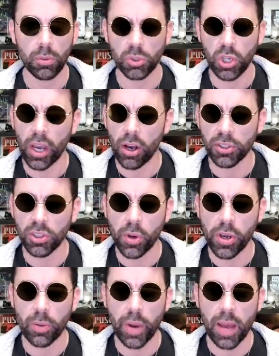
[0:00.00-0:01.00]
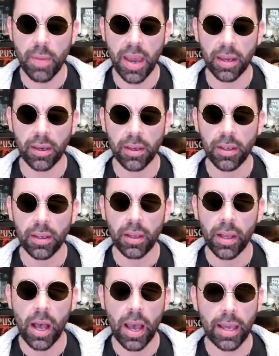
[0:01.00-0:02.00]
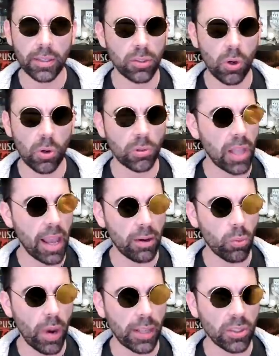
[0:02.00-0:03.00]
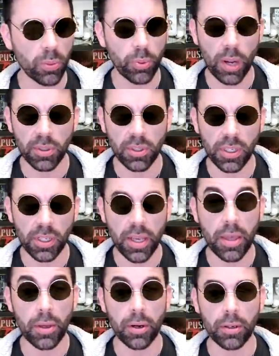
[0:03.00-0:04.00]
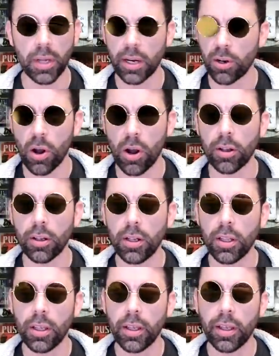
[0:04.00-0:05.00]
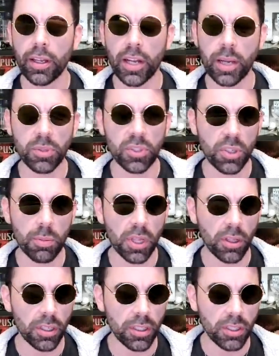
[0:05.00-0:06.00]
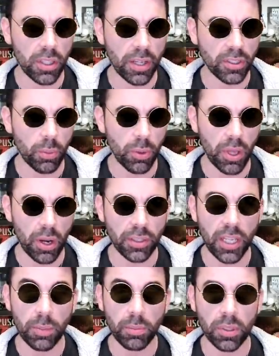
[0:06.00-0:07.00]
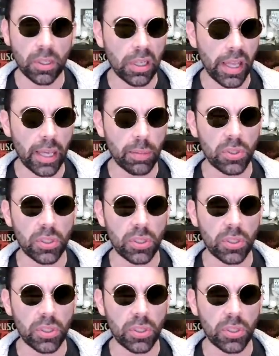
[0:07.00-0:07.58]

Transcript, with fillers: which I also hereby make. I don't like white supremacy either, not at all, and I'm similarly disgusted with their attempted claim to